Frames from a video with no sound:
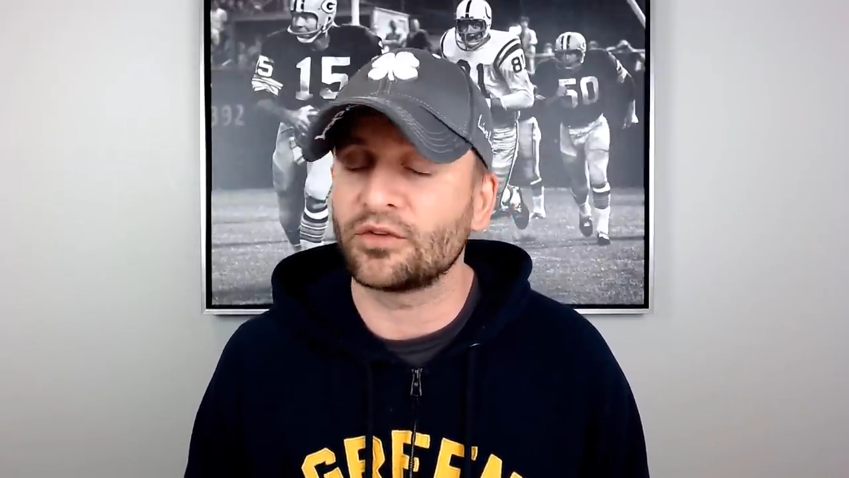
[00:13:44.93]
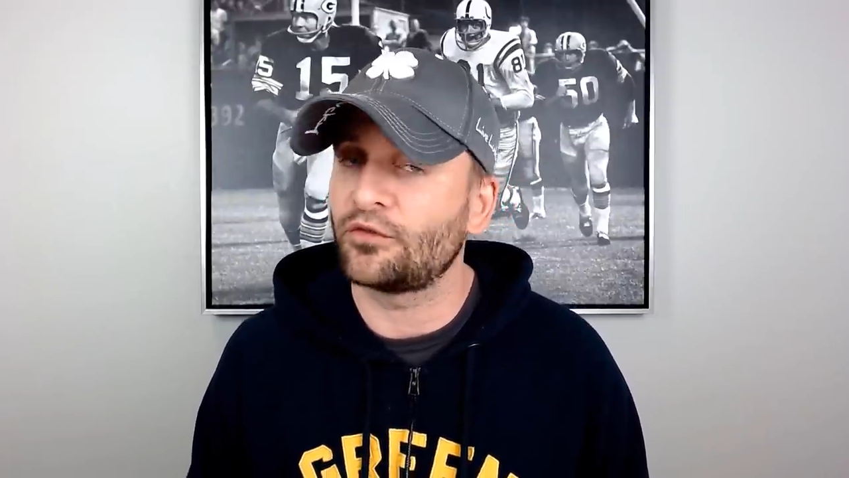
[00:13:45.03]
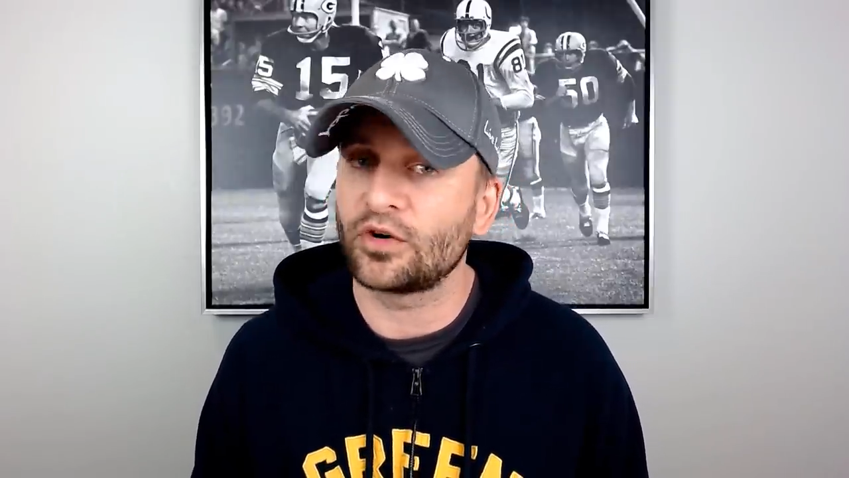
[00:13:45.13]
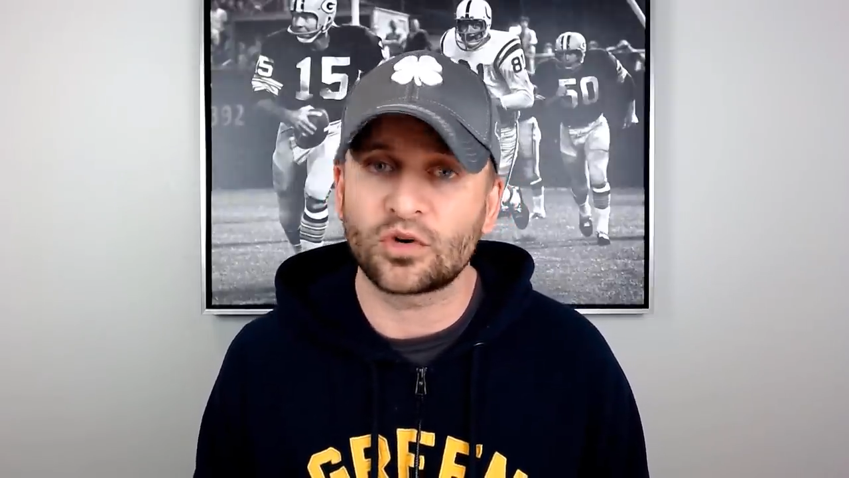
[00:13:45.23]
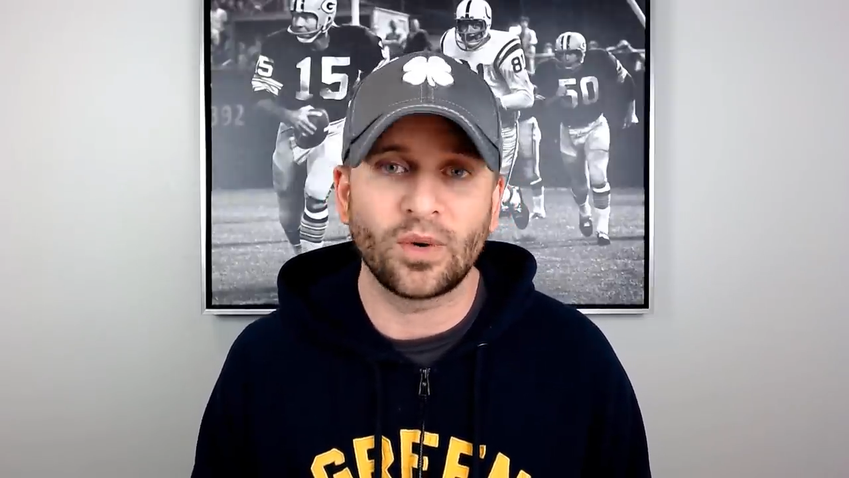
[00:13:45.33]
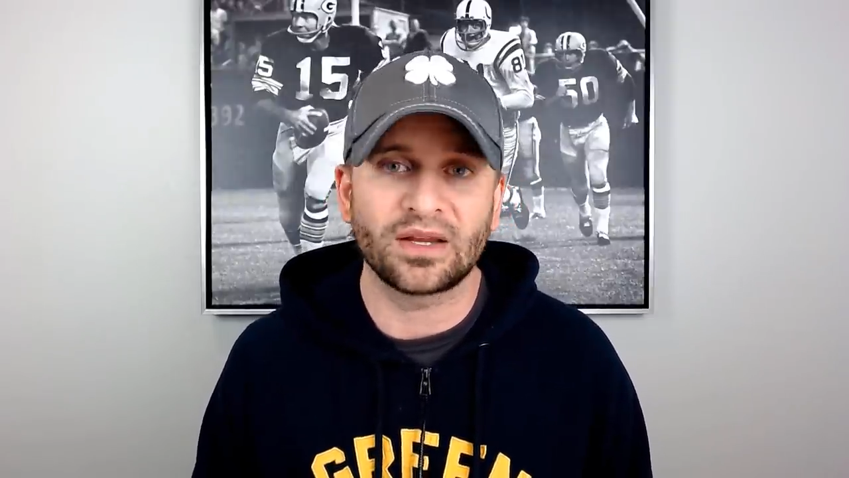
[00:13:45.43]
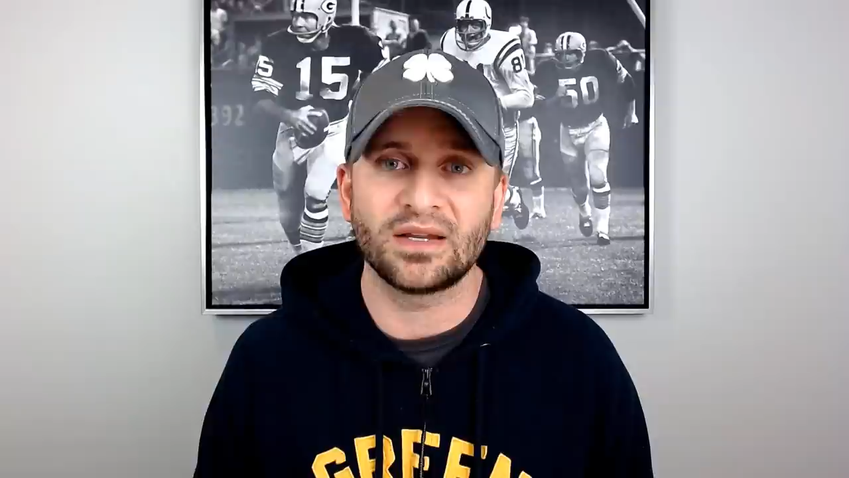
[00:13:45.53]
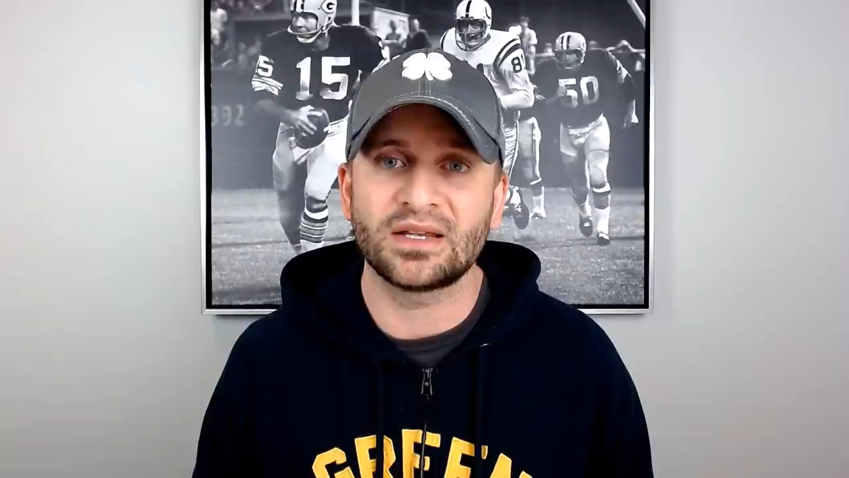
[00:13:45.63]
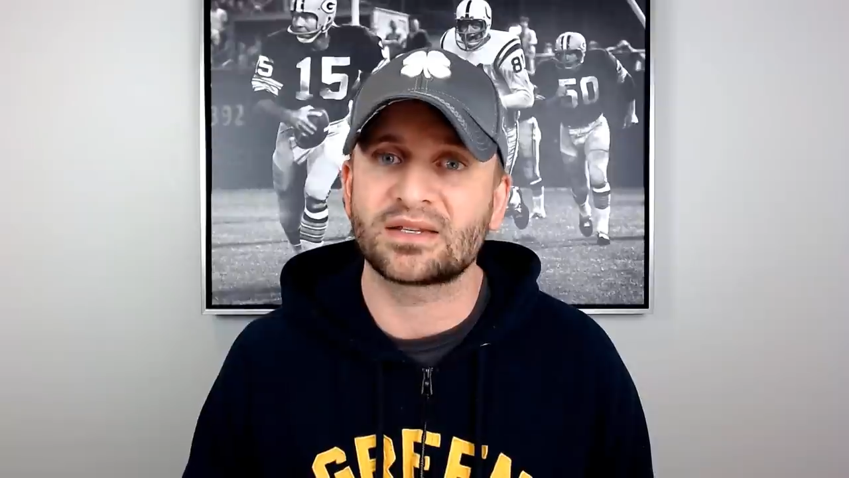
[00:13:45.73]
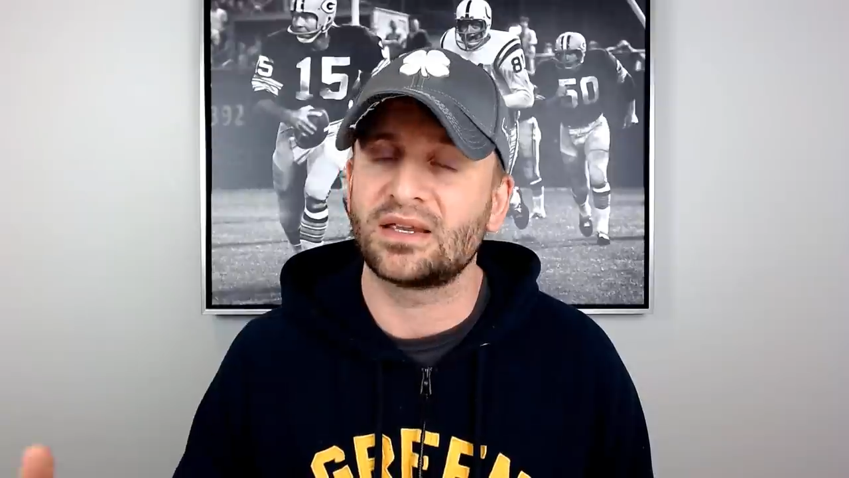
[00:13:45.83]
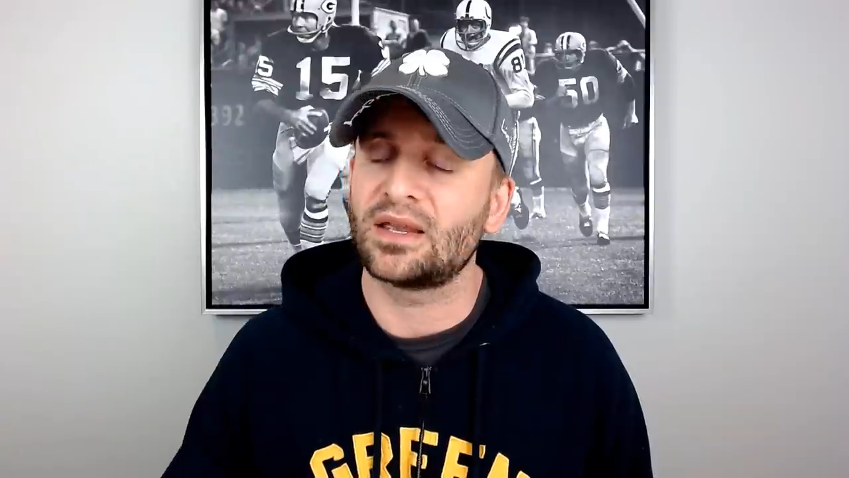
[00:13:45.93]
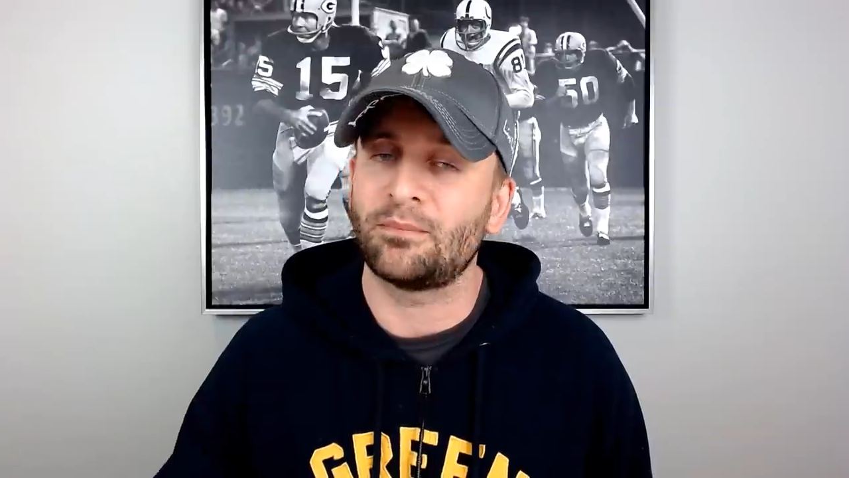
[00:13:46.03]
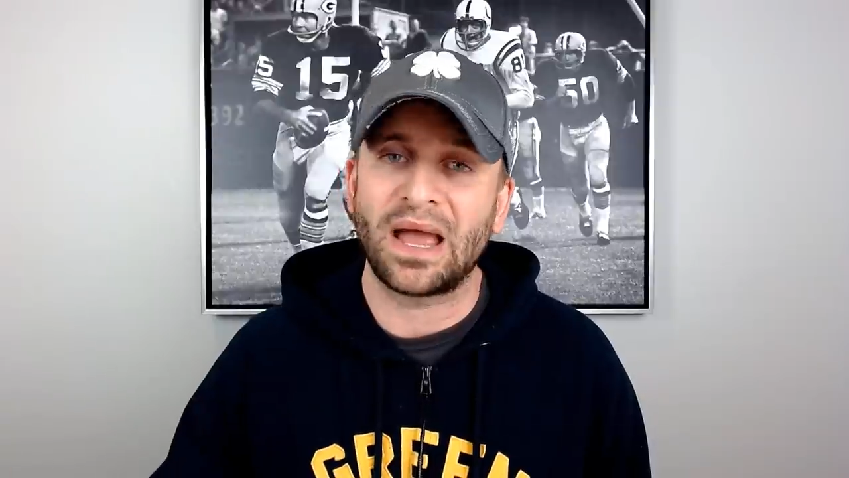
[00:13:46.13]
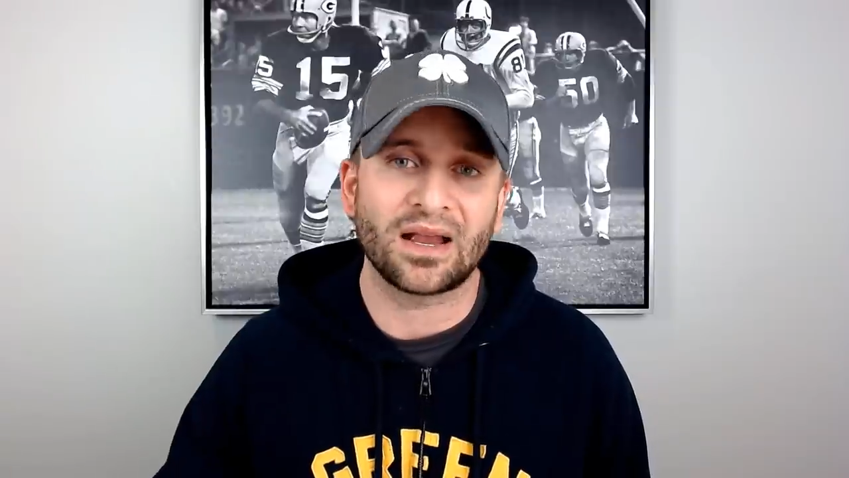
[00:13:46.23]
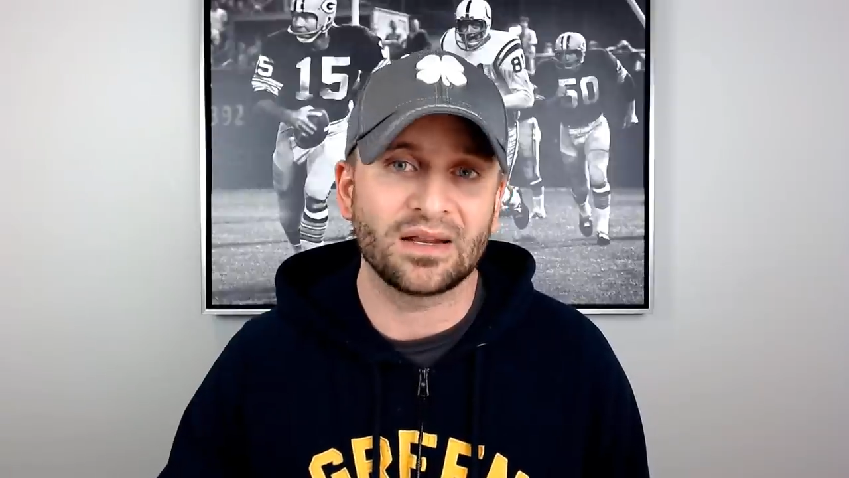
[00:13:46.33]
the foot quickness, can get
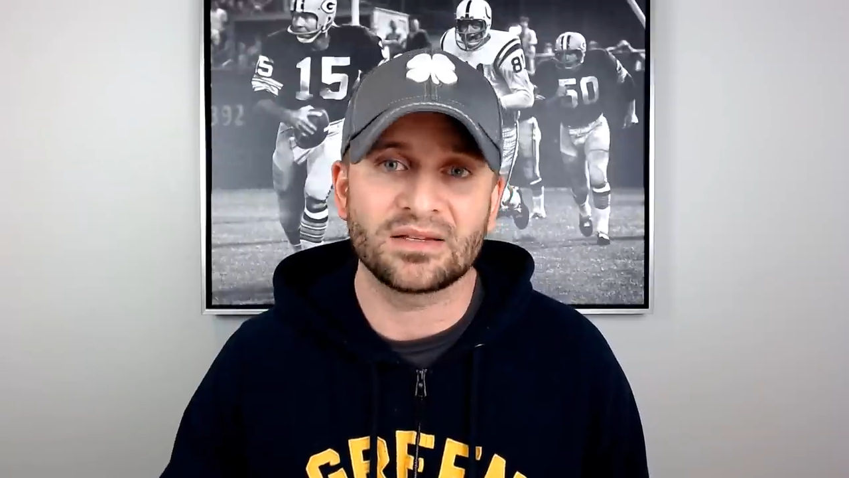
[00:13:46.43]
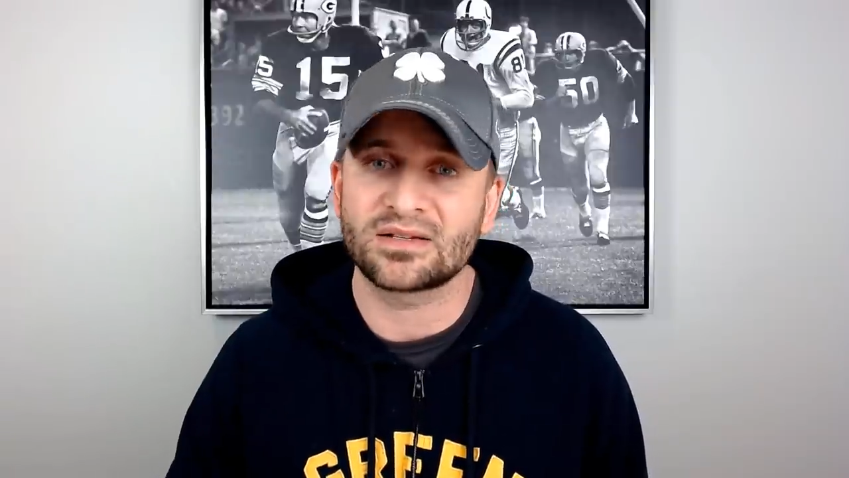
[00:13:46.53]
back in